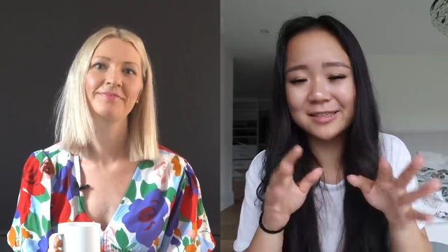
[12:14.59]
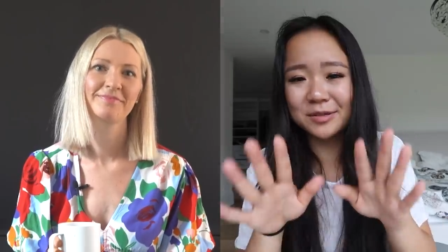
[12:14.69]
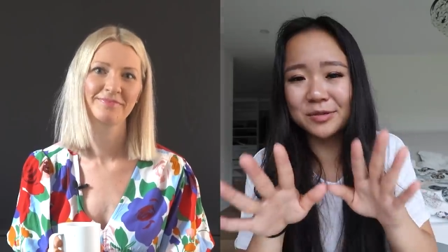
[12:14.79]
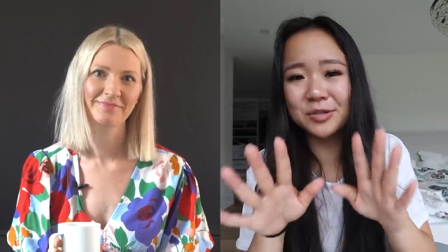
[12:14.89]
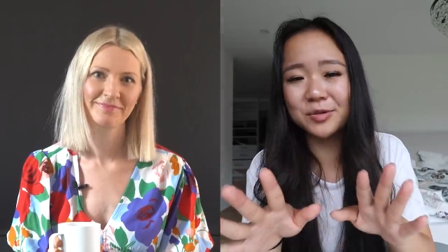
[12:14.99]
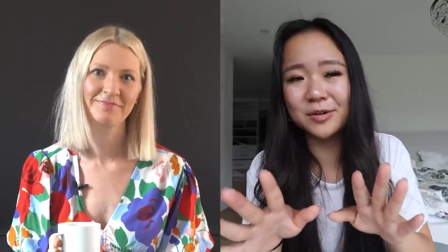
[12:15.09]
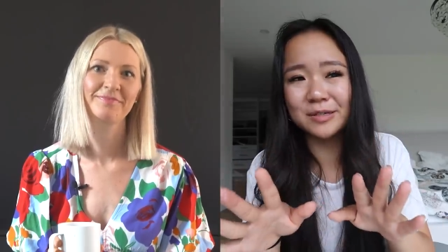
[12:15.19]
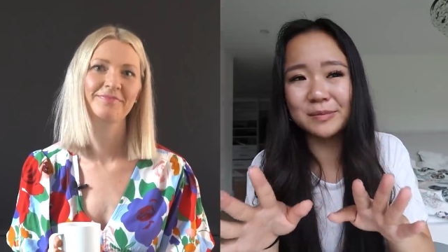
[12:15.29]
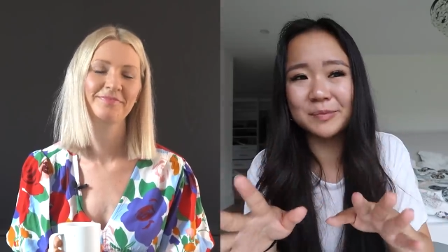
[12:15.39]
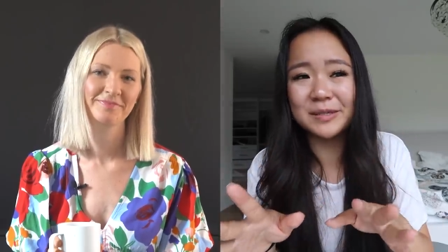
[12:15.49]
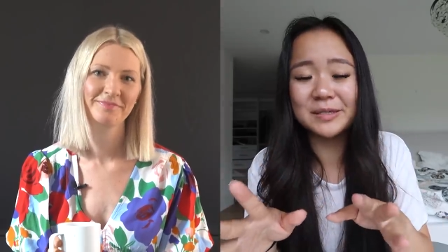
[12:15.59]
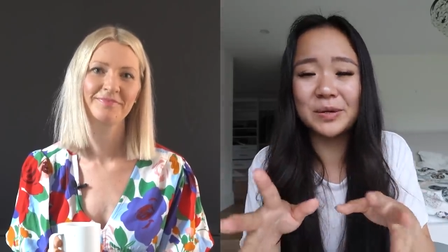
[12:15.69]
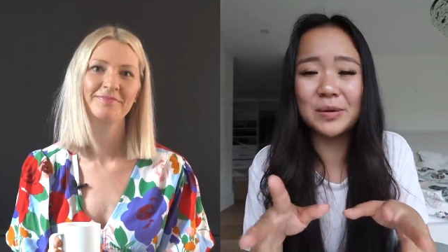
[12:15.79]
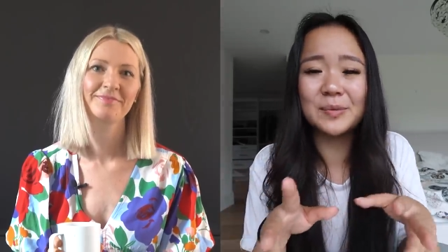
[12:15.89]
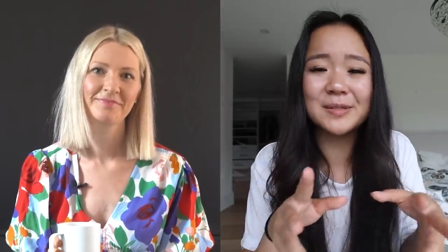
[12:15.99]
Speaker 1: It's too short to be
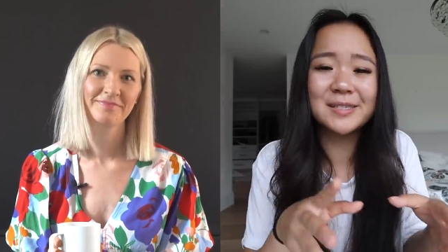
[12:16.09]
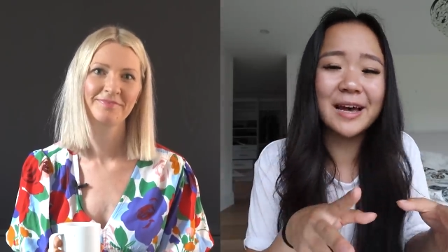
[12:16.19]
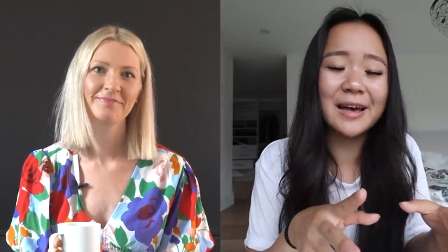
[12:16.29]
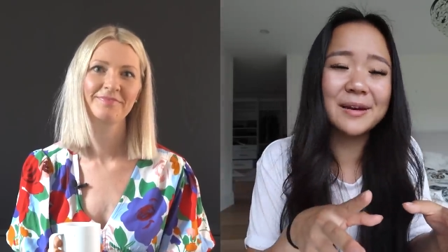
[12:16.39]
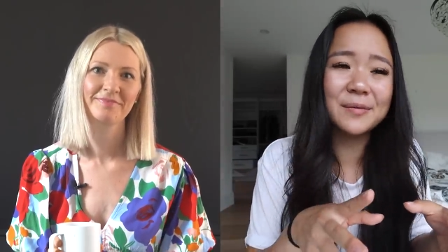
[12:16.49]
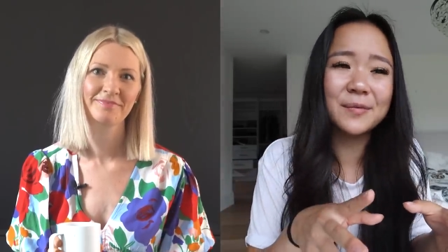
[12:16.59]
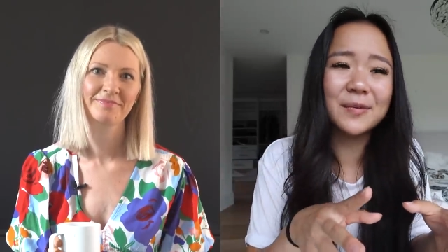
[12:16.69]
so upset